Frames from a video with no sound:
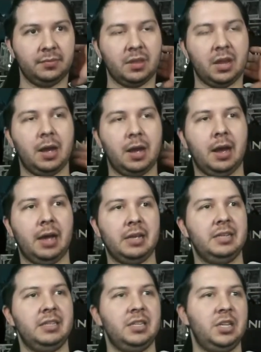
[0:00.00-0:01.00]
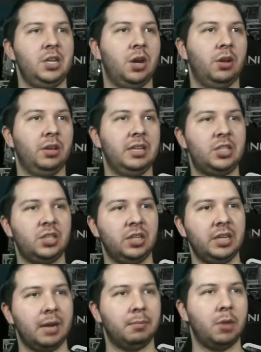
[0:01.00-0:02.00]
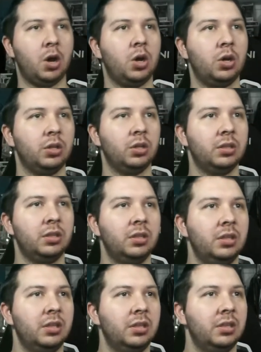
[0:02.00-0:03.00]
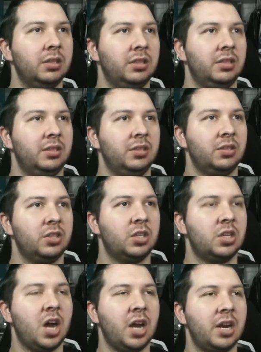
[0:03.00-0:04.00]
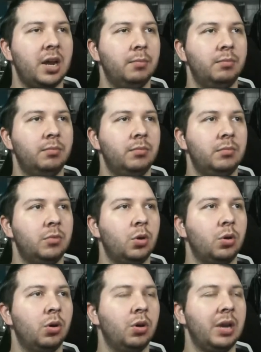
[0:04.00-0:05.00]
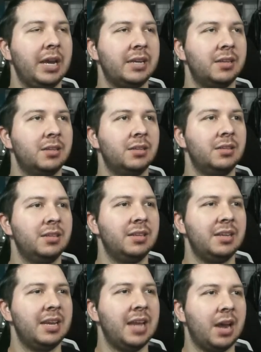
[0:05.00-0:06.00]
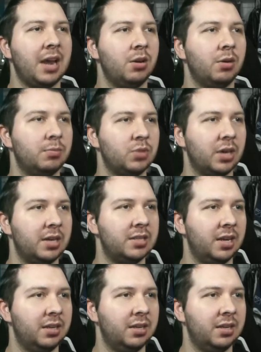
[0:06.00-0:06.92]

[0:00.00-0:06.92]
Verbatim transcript: uh you know literally I'm all caught up or or like yeah I don't know what I'm trying to say